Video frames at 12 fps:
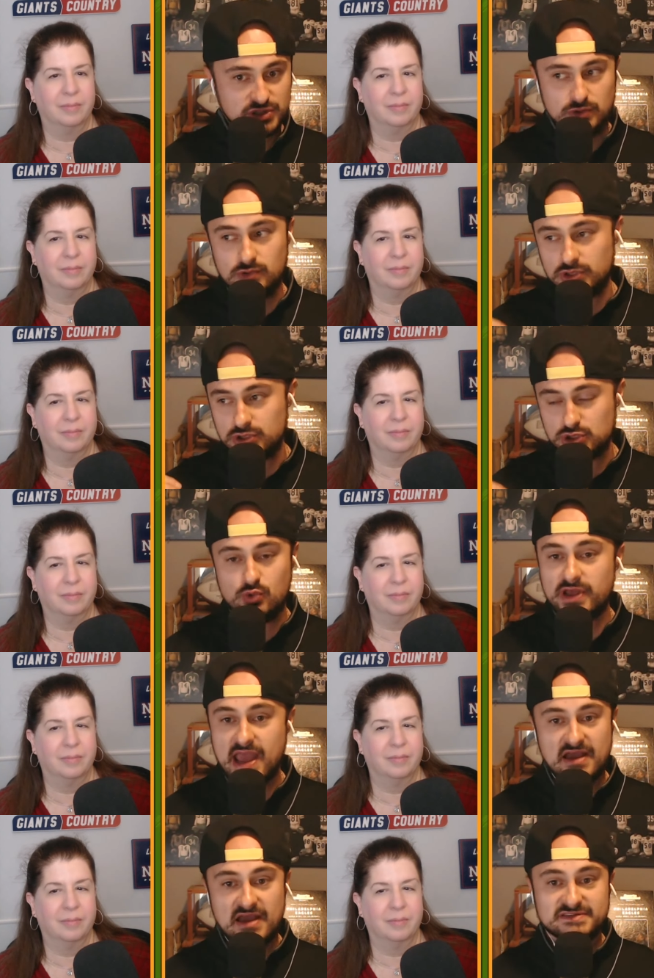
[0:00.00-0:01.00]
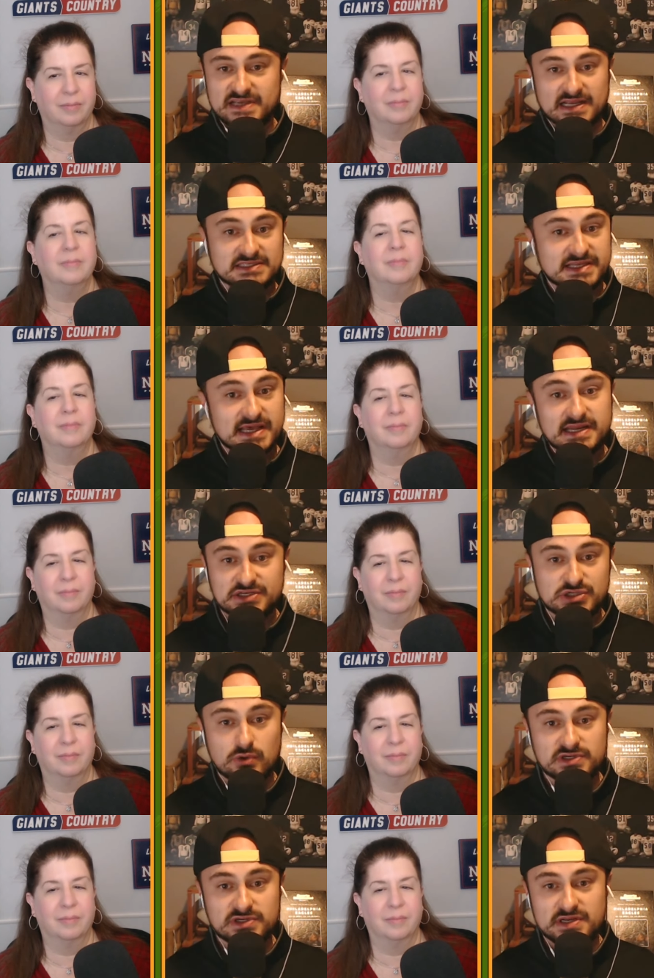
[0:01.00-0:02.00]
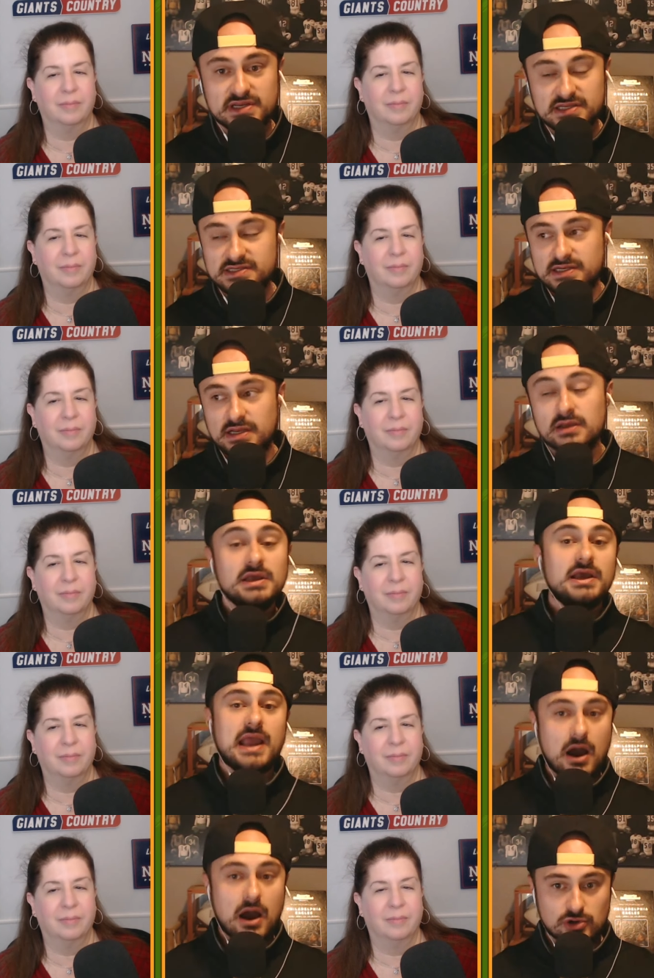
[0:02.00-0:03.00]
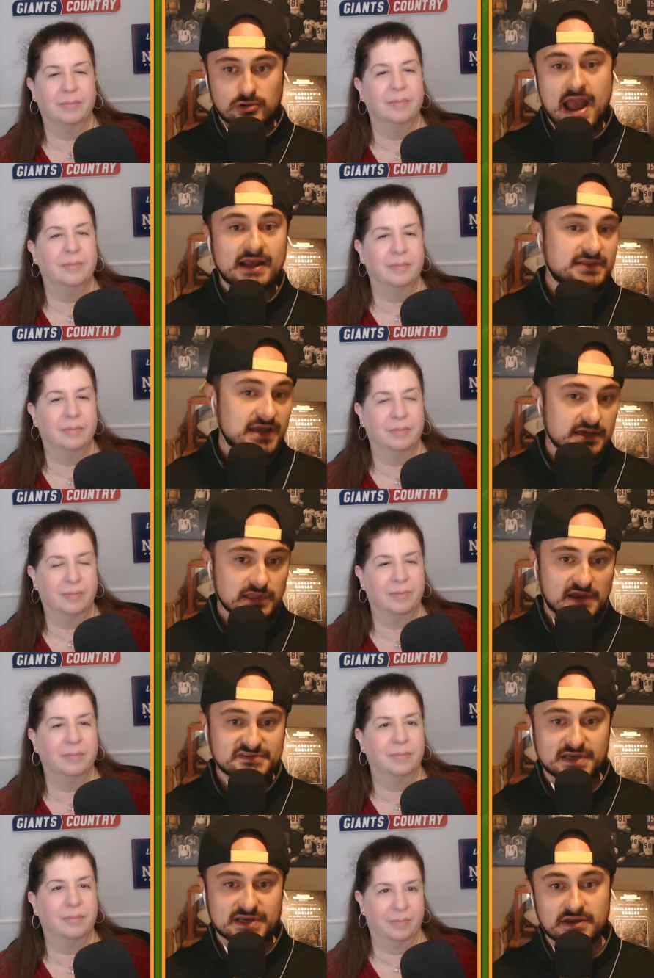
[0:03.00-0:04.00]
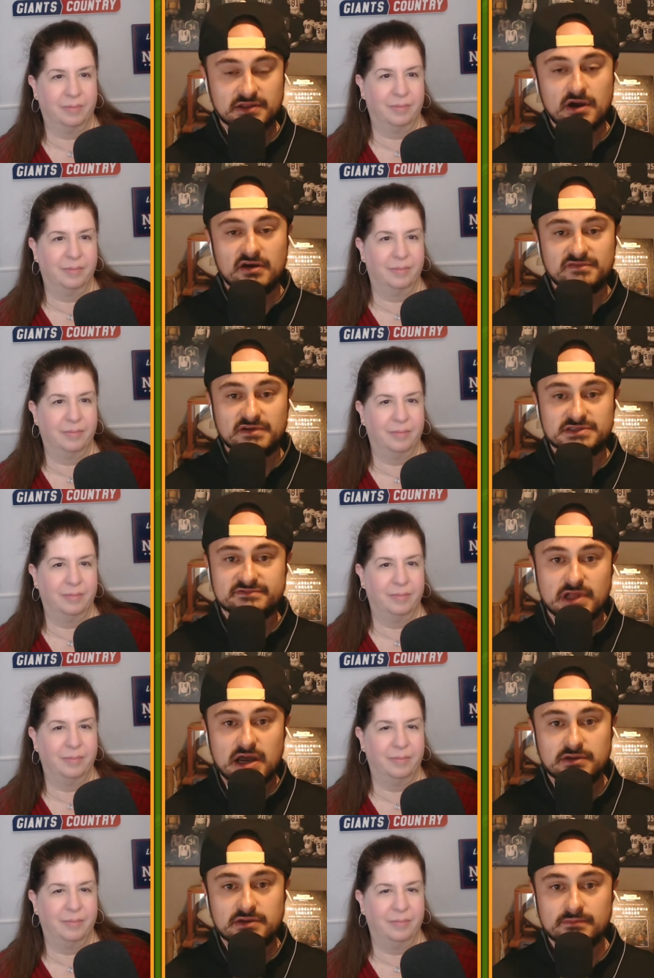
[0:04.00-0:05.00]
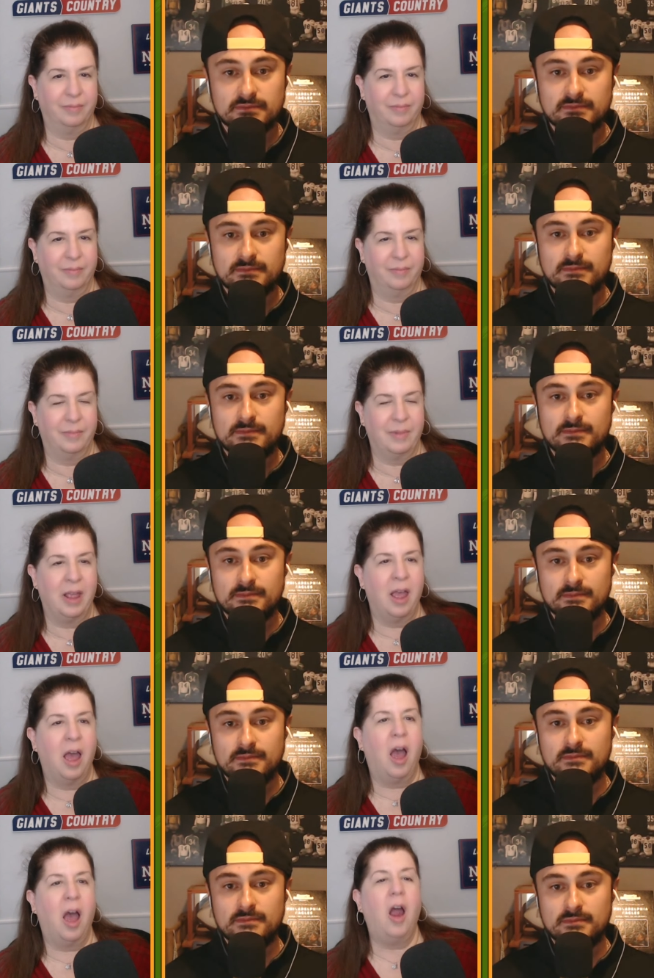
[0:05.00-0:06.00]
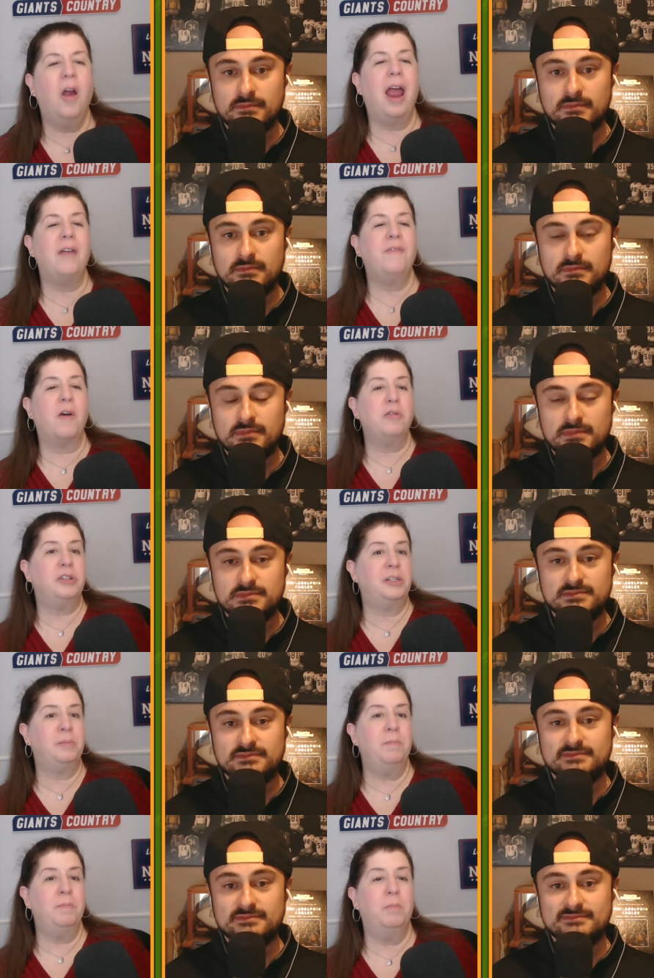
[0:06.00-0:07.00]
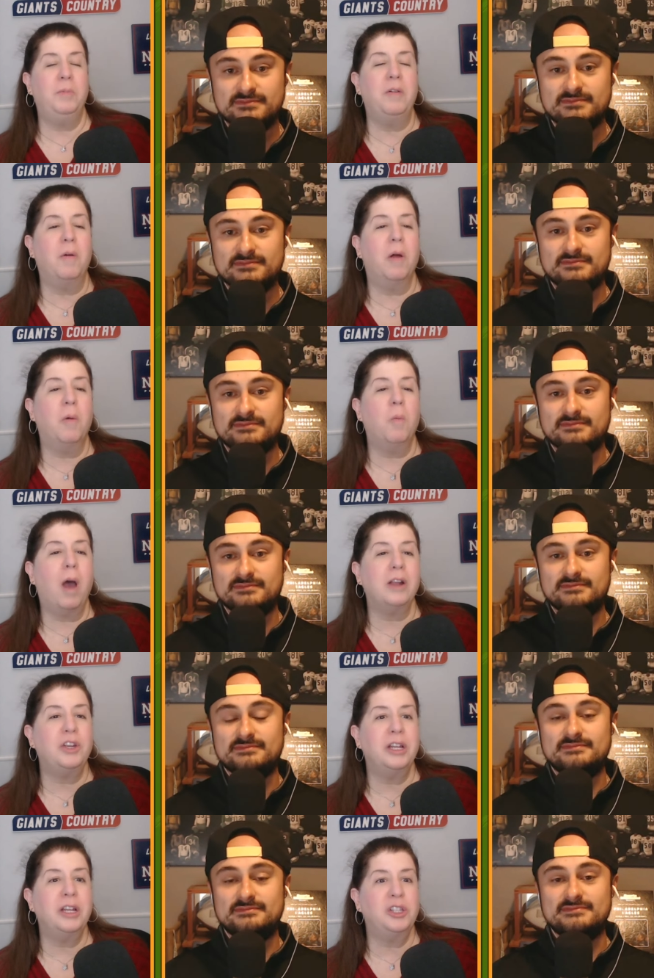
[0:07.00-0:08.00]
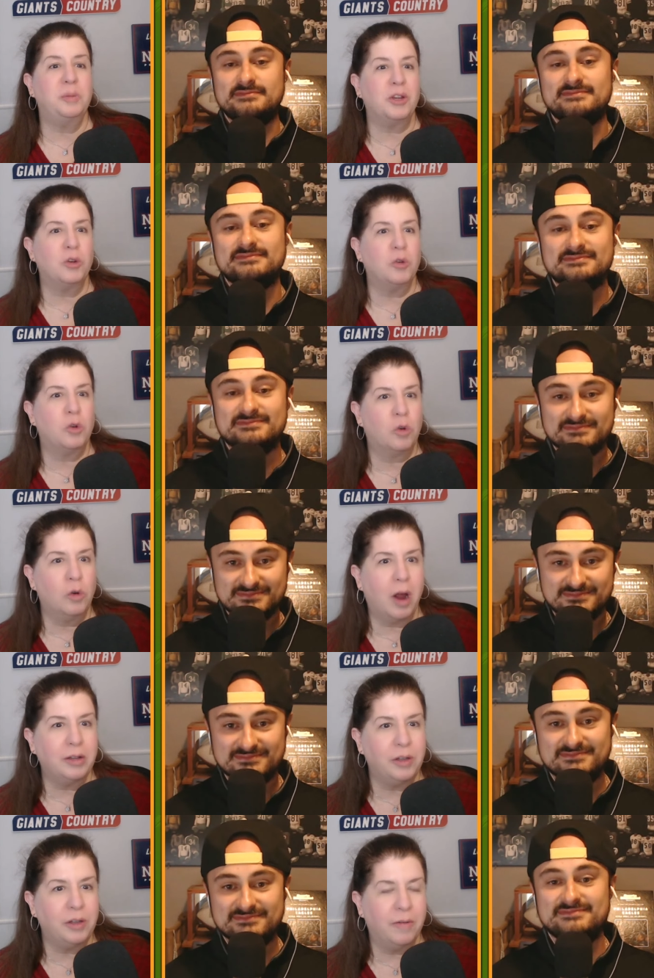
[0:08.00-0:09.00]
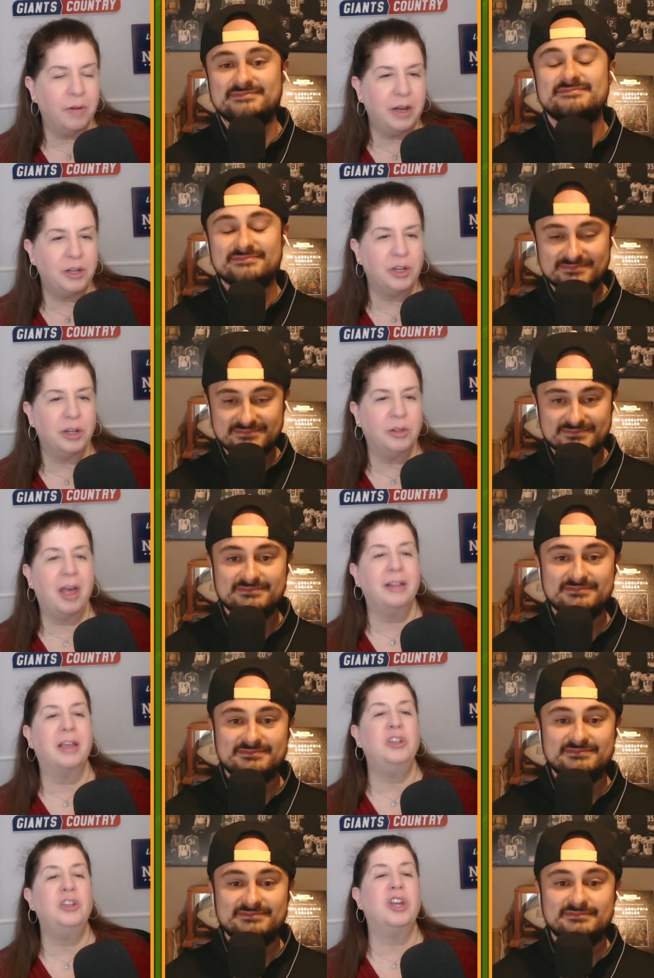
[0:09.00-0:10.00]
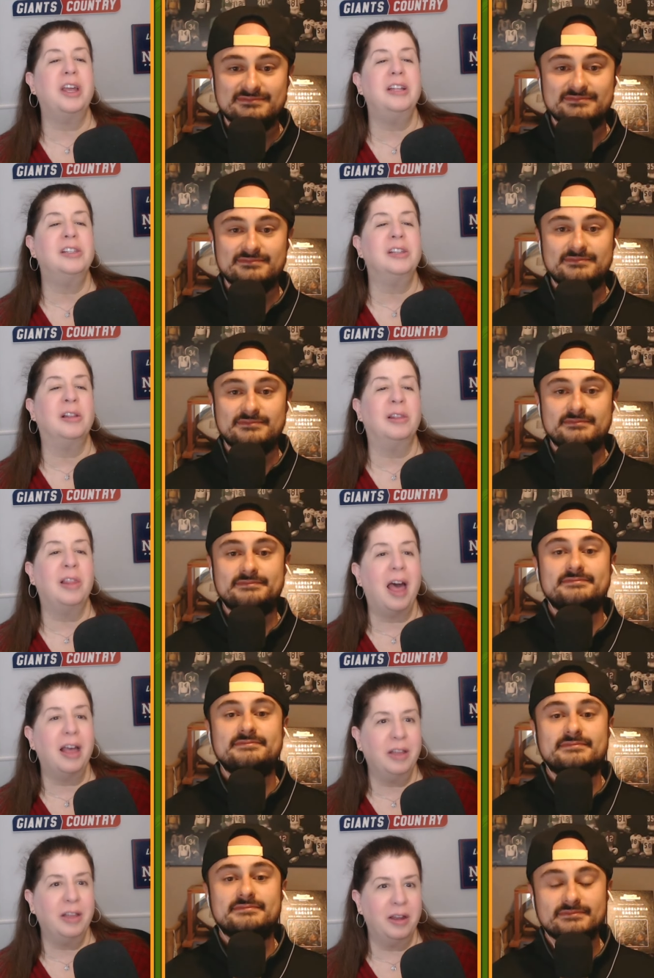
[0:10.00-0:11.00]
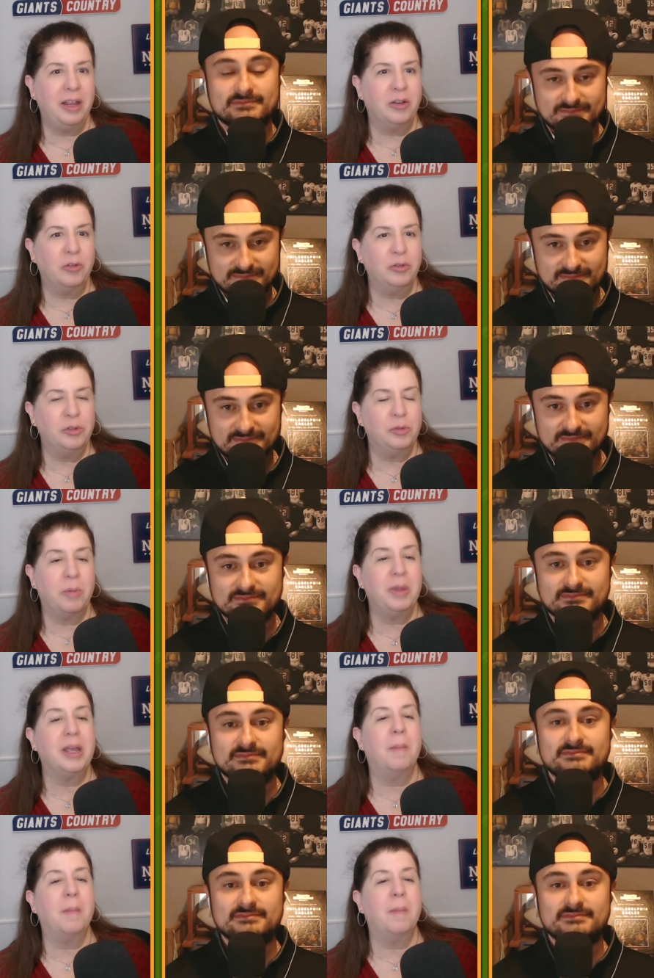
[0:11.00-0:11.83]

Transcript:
Speaker 1: to two and a half seconds that he's going to need to counteract that left side of the offensive line.
Speaker 2: All right, folks, you are watching a special crossover edition Locked On Giants, Locked On Eagles. When we